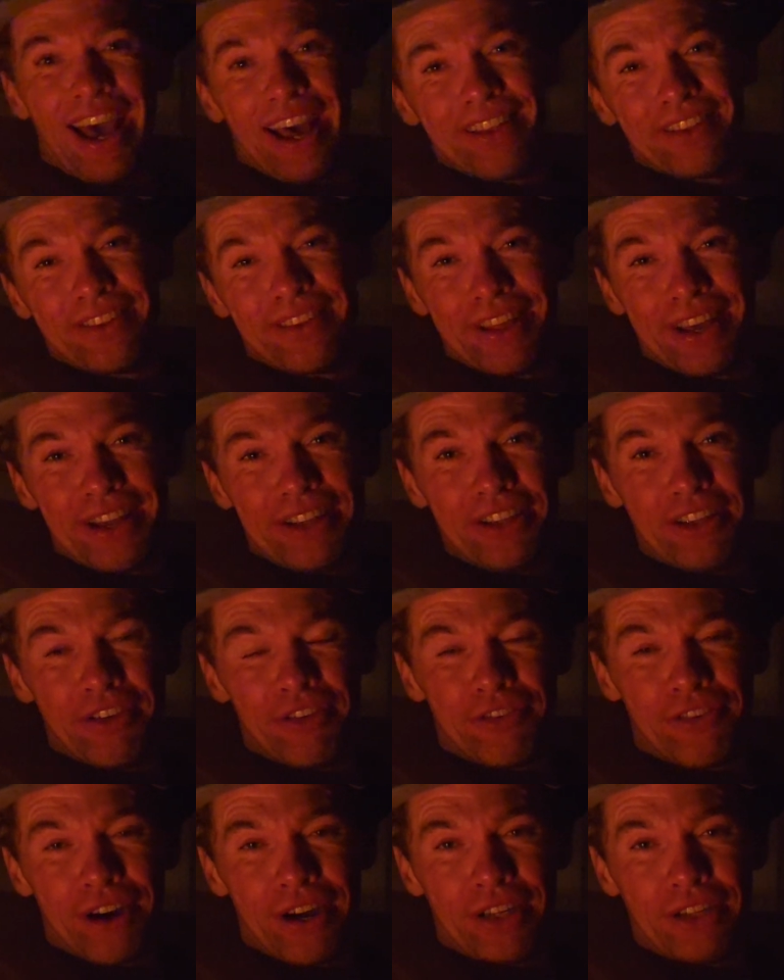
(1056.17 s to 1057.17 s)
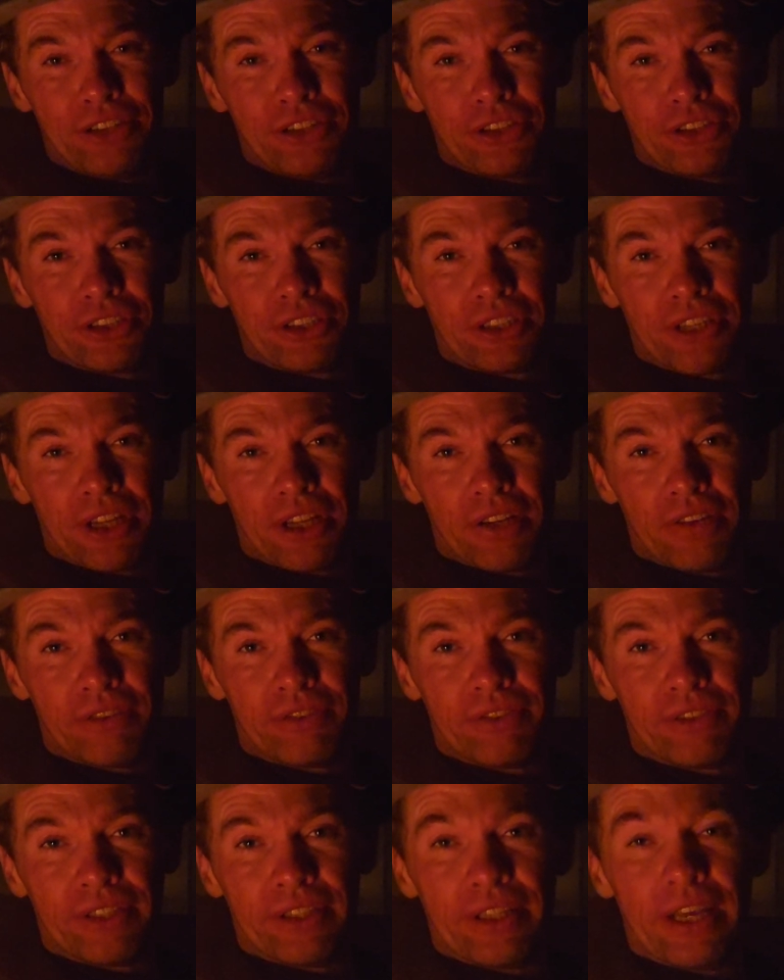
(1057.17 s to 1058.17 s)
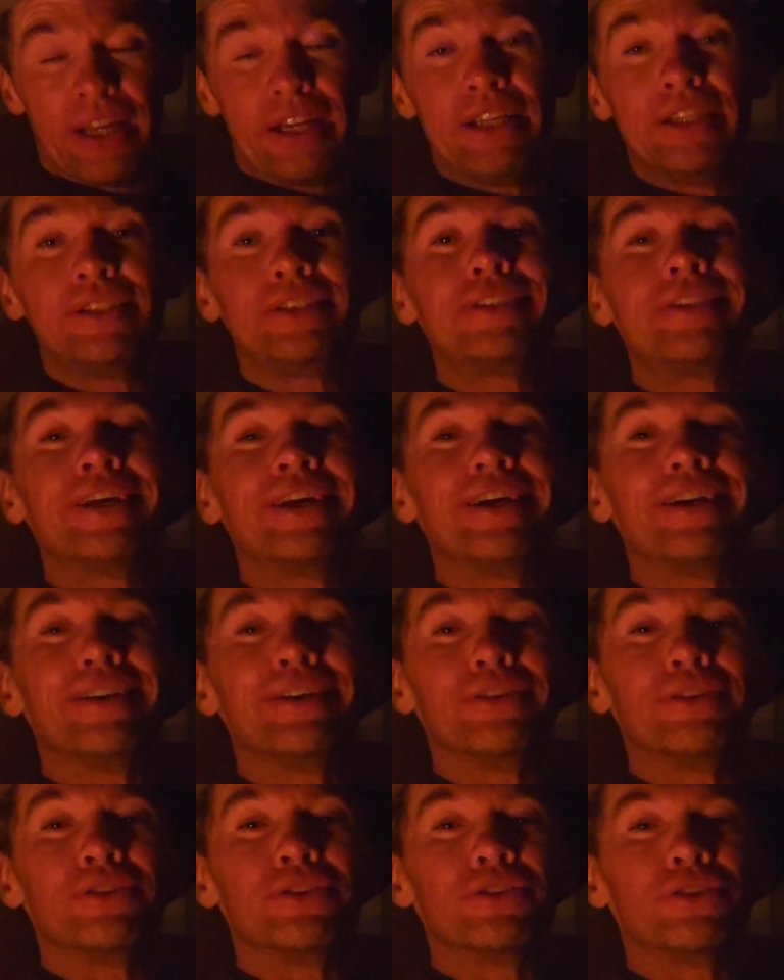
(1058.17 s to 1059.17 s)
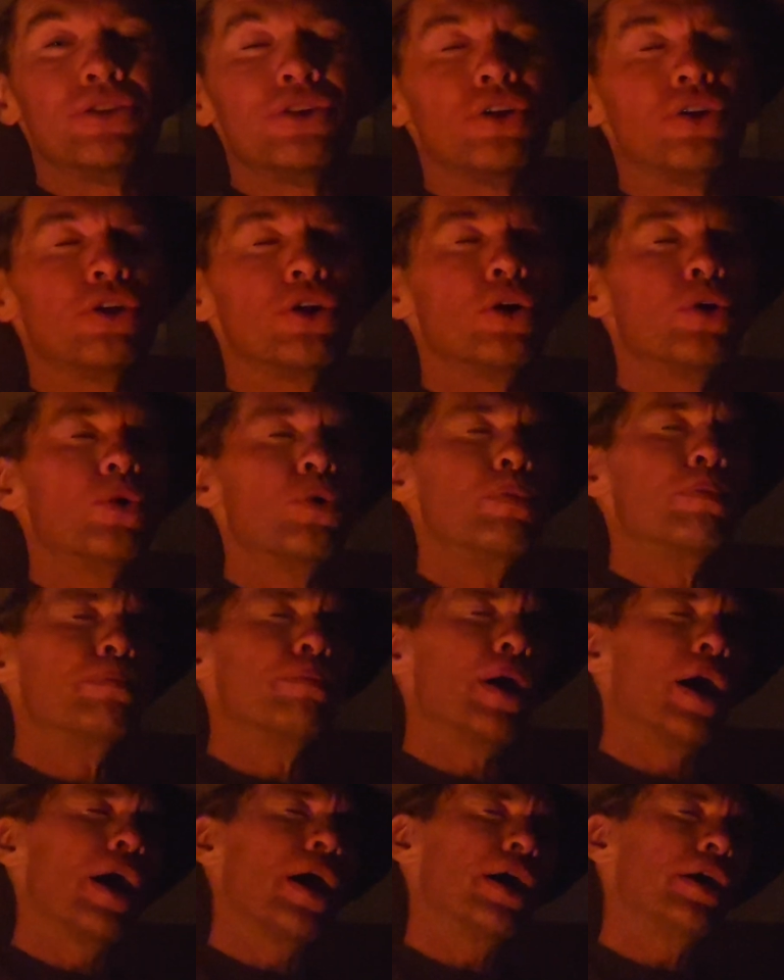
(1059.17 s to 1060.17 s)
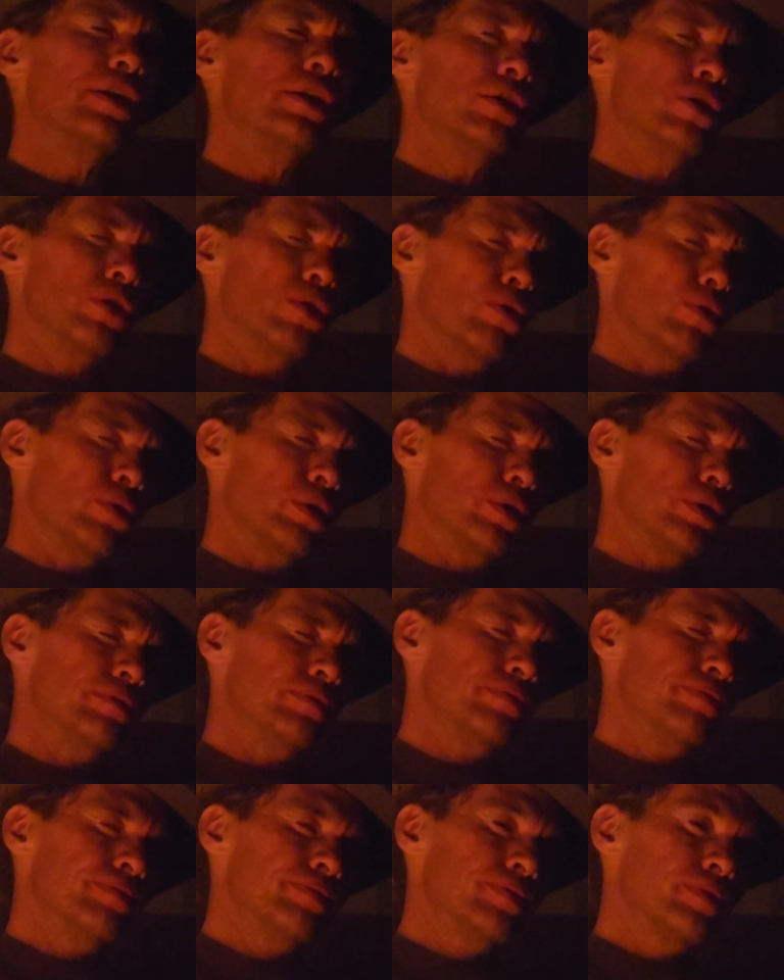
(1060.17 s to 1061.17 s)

And then you find yourself, and then he sings, and you go, my Lord.